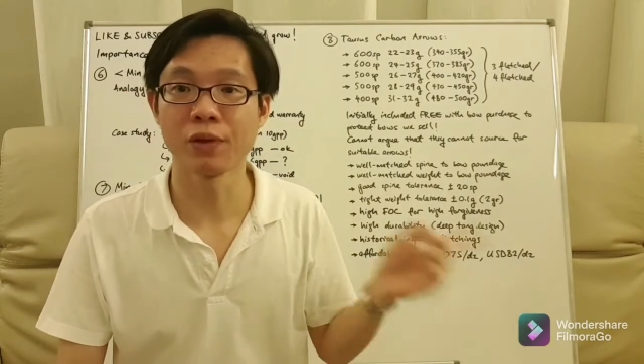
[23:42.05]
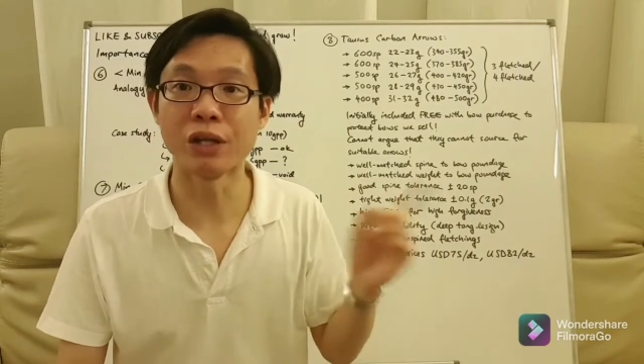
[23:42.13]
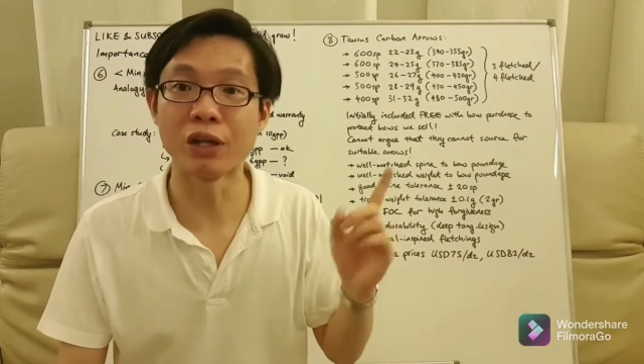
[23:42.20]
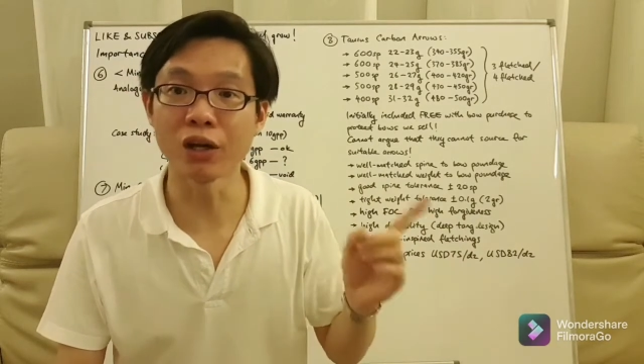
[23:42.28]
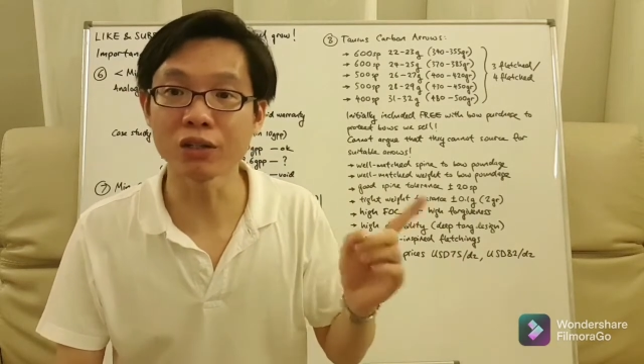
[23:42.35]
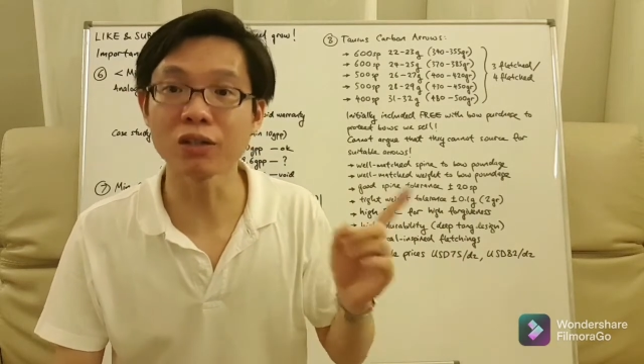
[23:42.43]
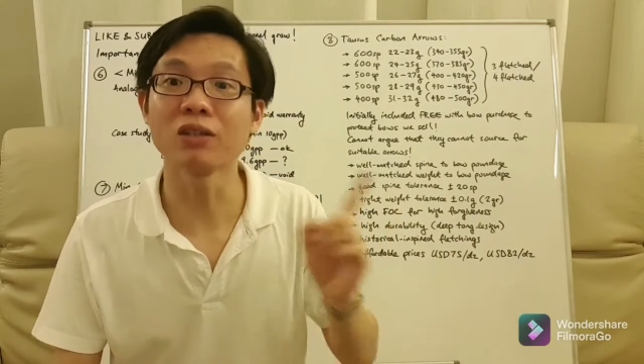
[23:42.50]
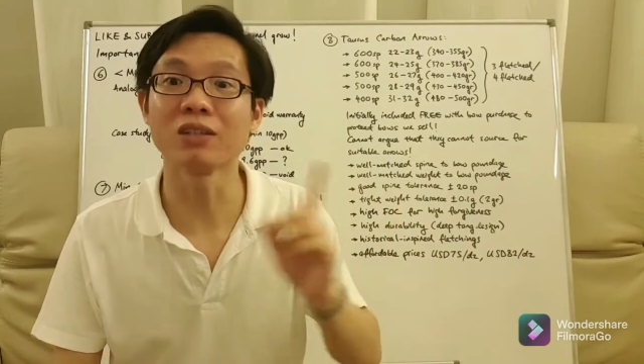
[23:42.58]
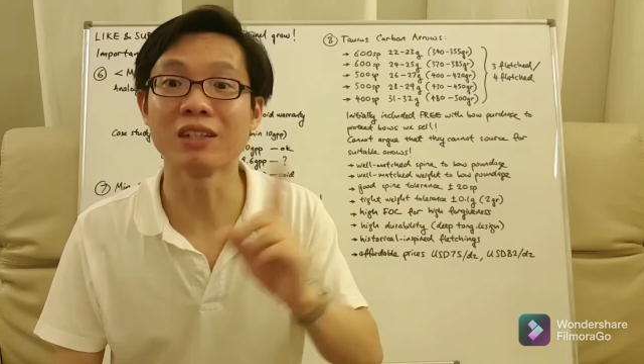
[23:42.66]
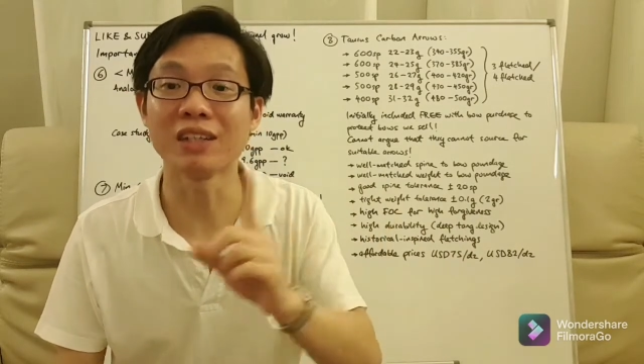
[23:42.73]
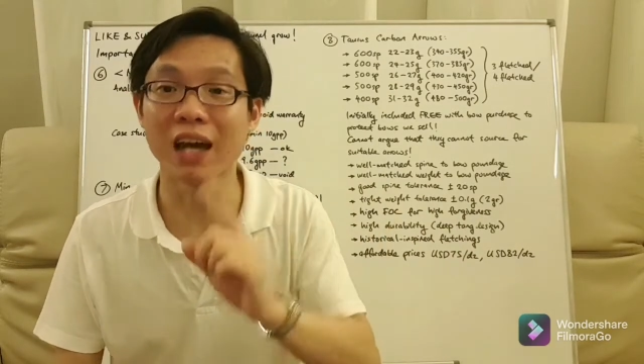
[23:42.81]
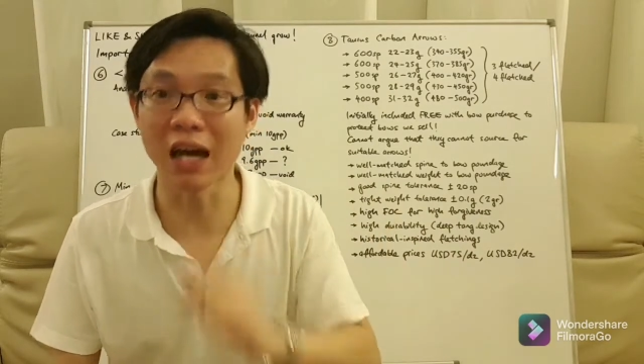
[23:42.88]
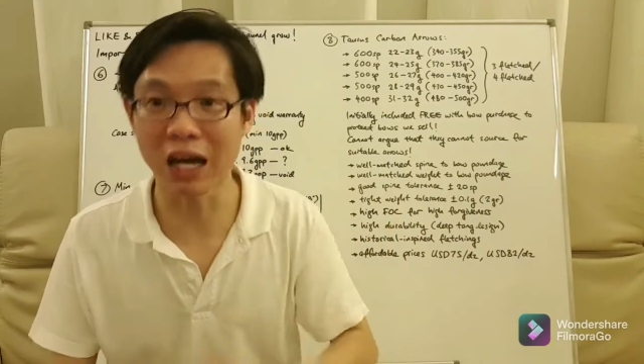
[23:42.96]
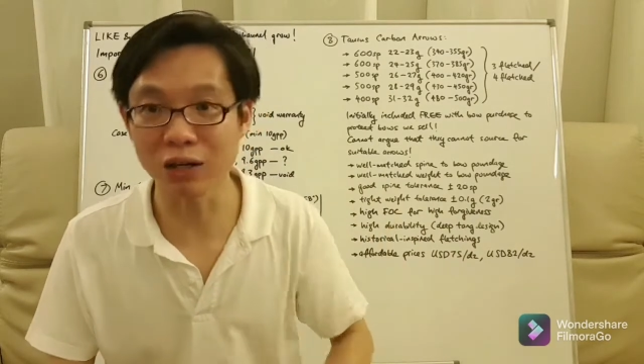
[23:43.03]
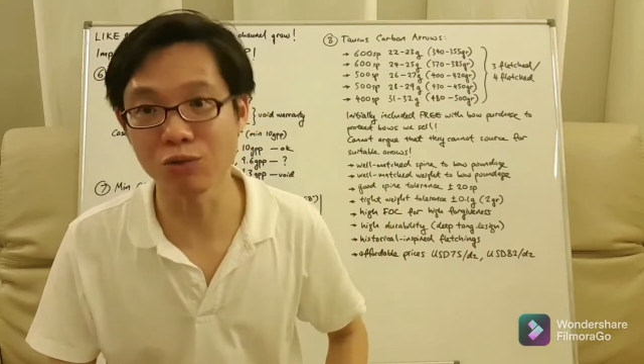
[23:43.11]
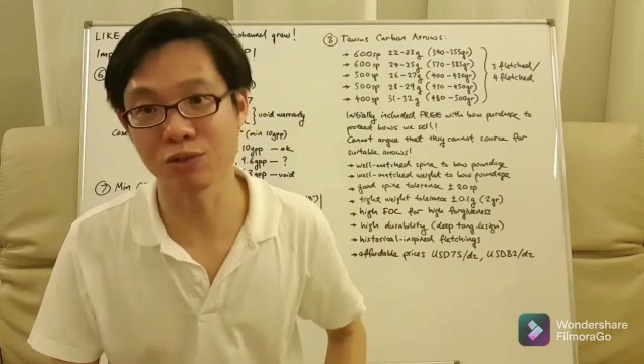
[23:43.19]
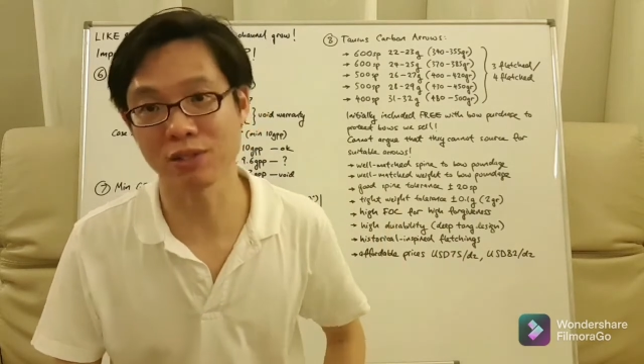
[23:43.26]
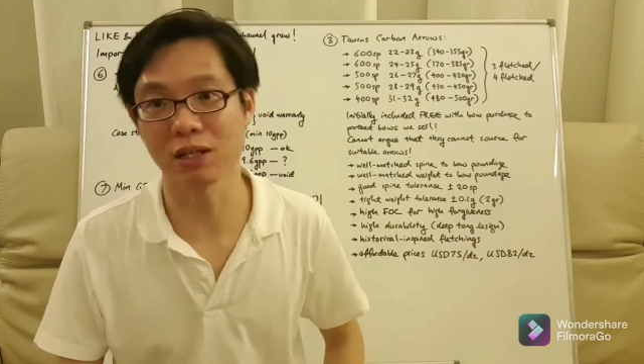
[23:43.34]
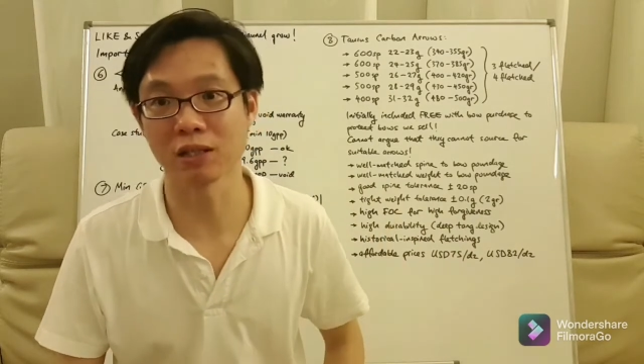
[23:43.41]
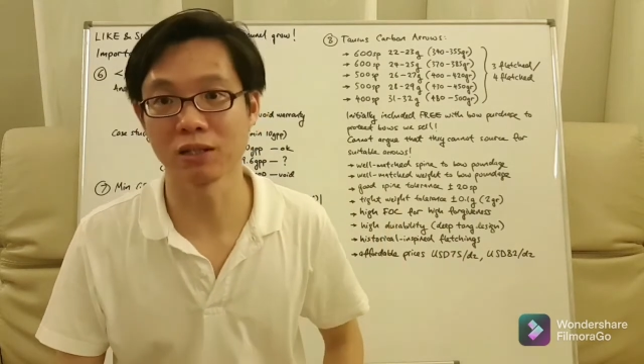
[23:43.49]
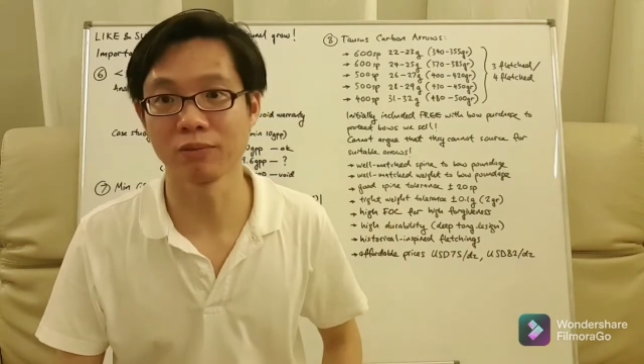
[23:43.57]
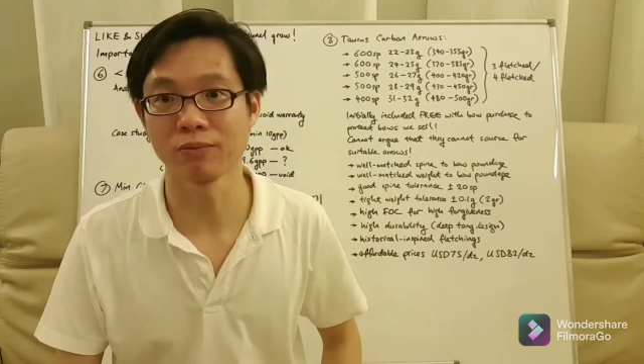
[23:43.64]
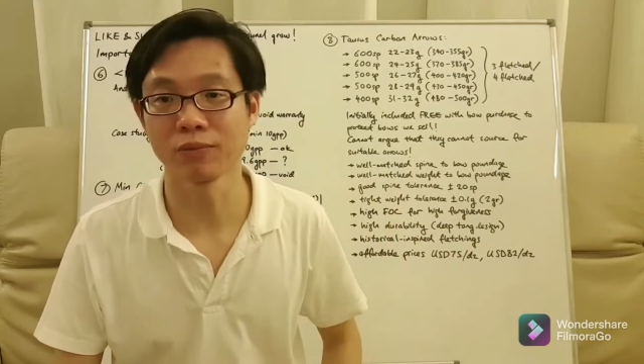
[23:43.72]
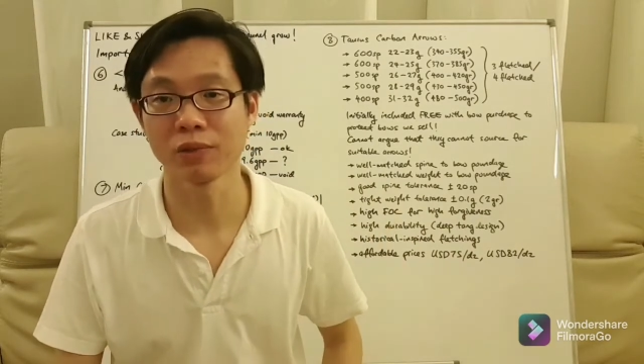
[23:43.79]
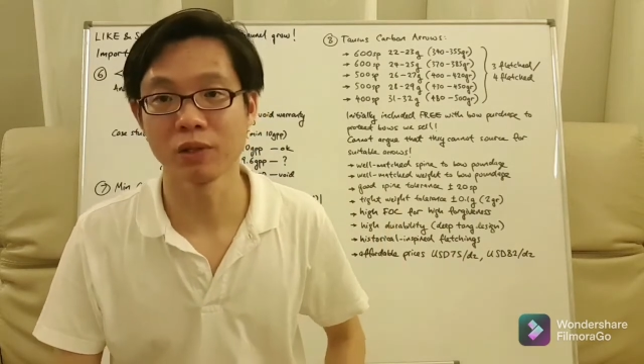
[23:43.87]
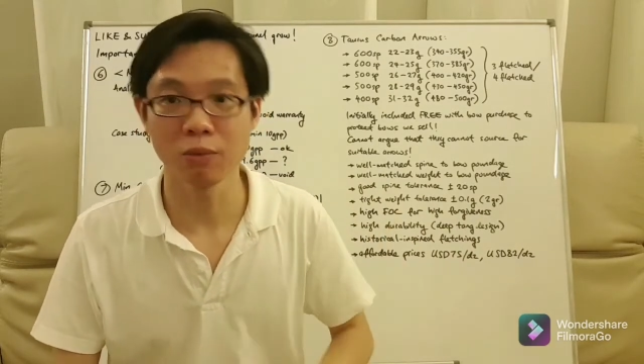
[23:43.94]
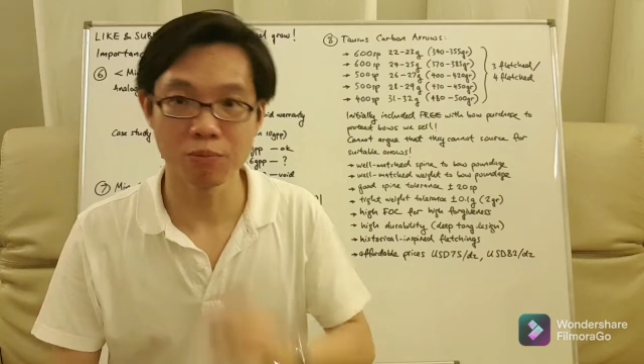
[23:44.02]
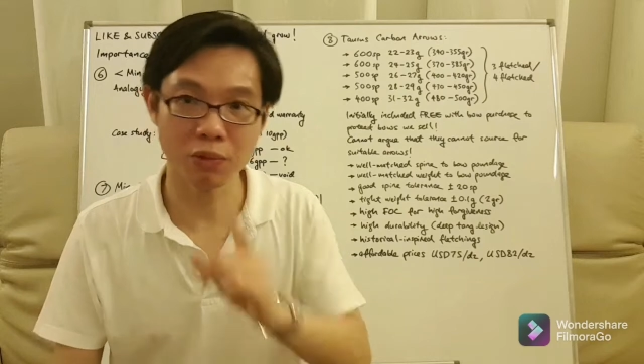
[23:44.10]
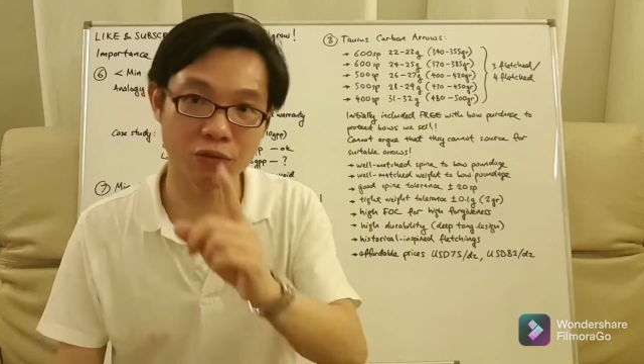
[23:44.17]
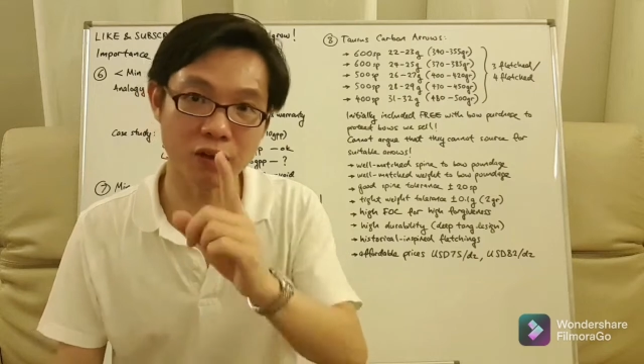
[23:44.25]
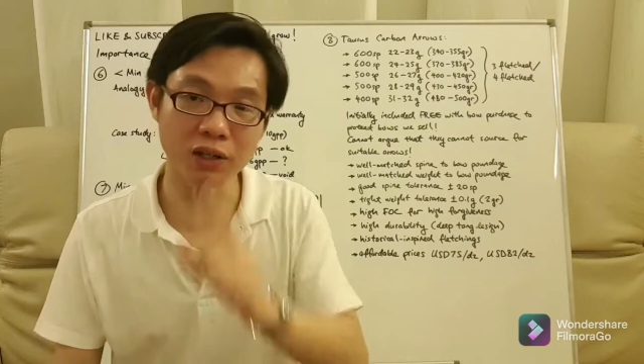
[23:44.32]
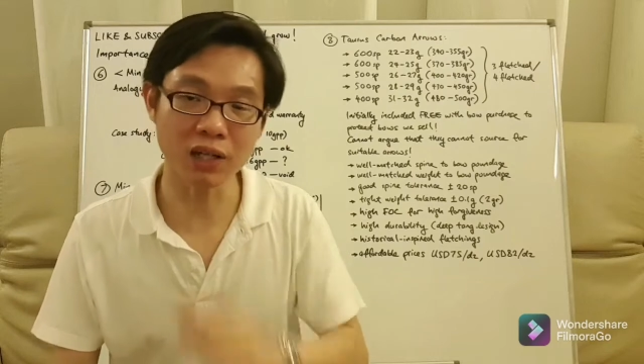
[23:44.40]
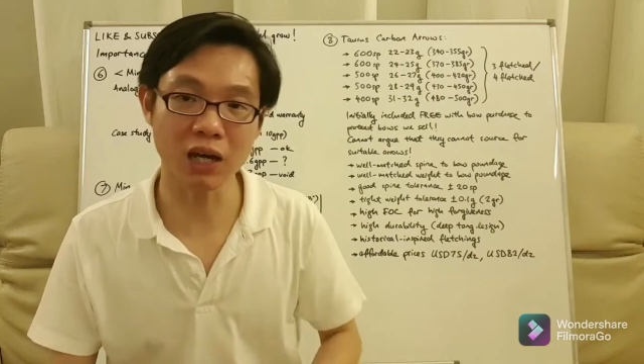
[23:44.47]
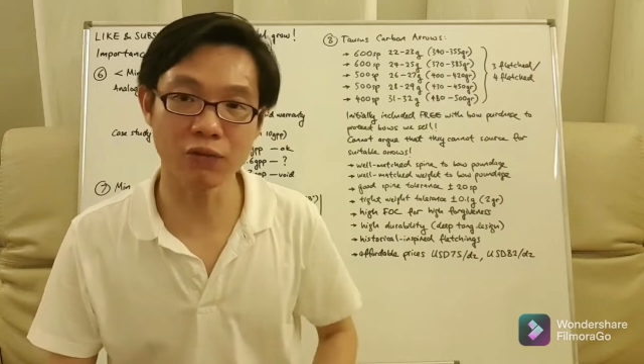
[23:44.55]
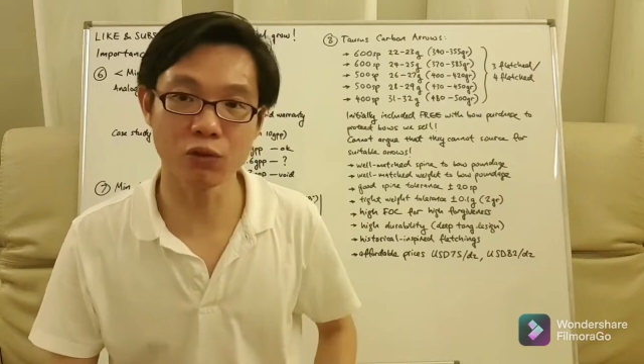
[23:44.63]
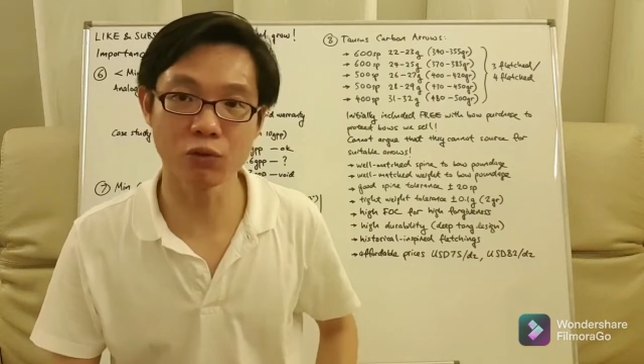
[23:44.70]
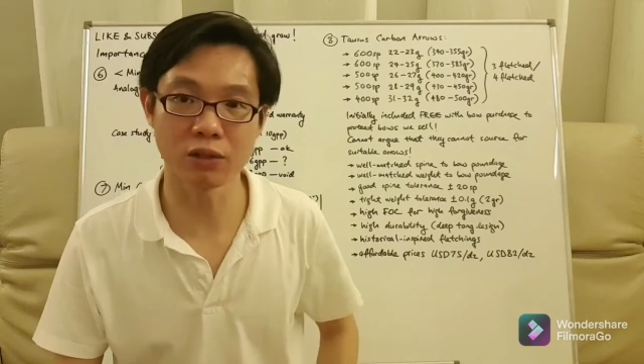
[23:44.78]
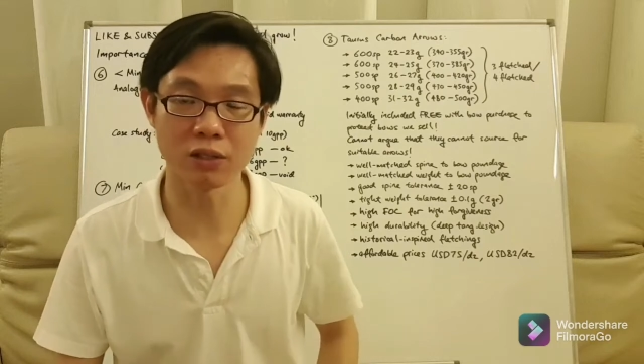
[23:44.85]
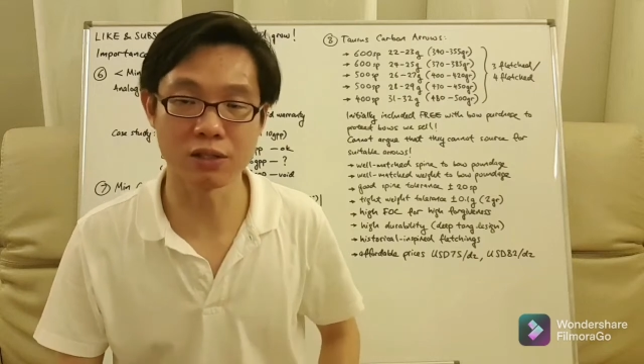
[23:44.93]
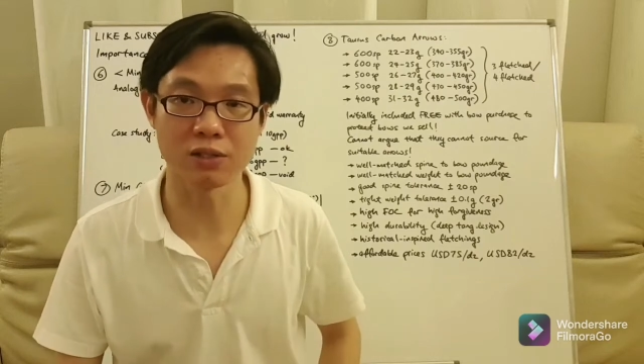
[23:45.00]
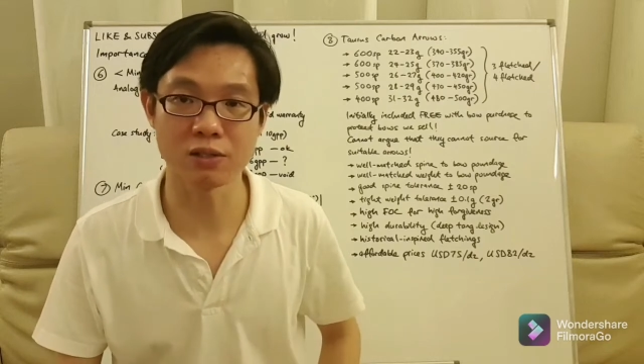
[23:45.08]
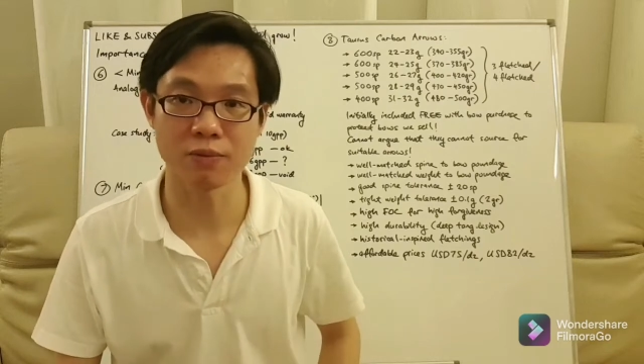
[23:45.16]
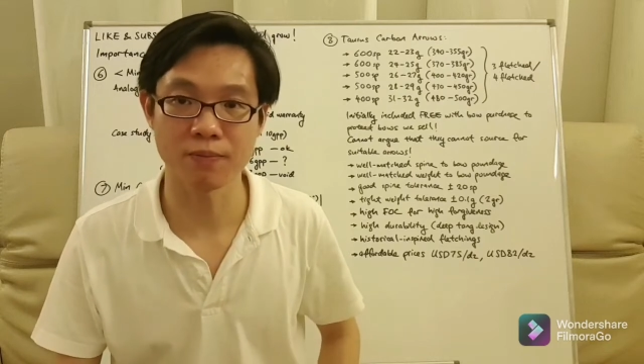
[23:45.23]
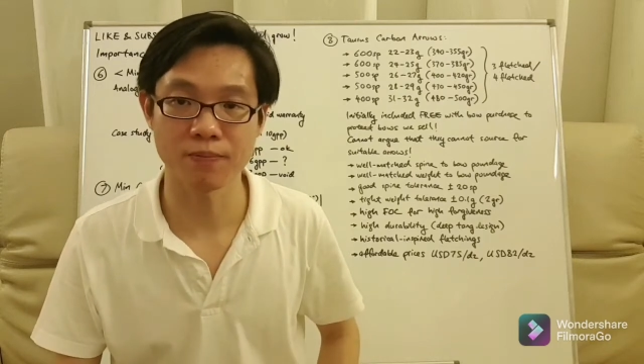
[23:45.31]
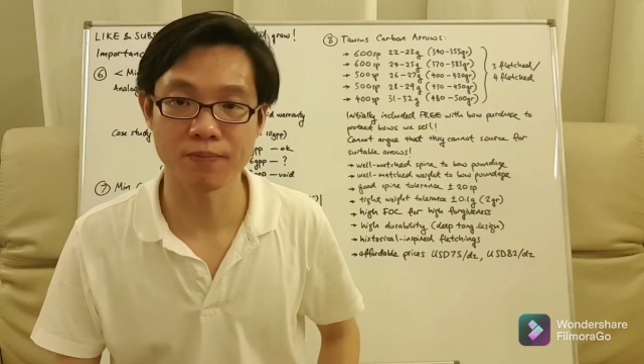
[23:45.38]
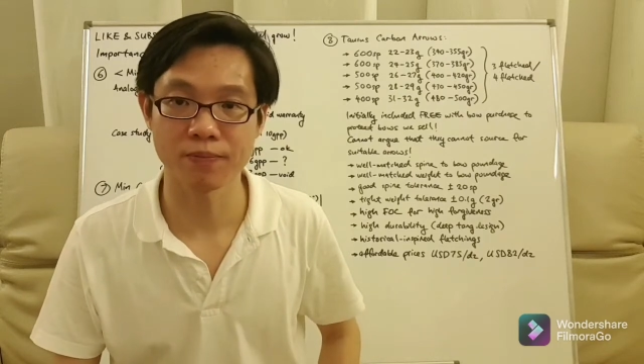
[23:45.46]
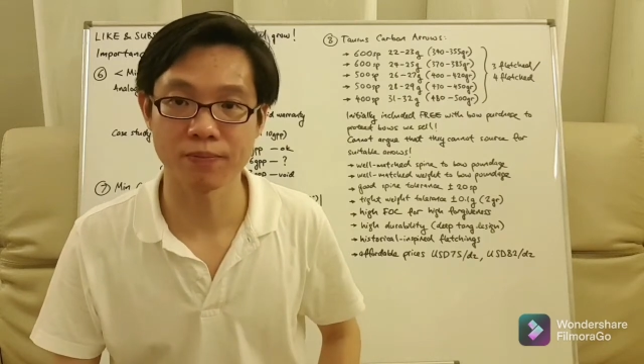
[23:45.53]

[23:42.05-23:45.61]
not the arrow seller. Be very careful with this.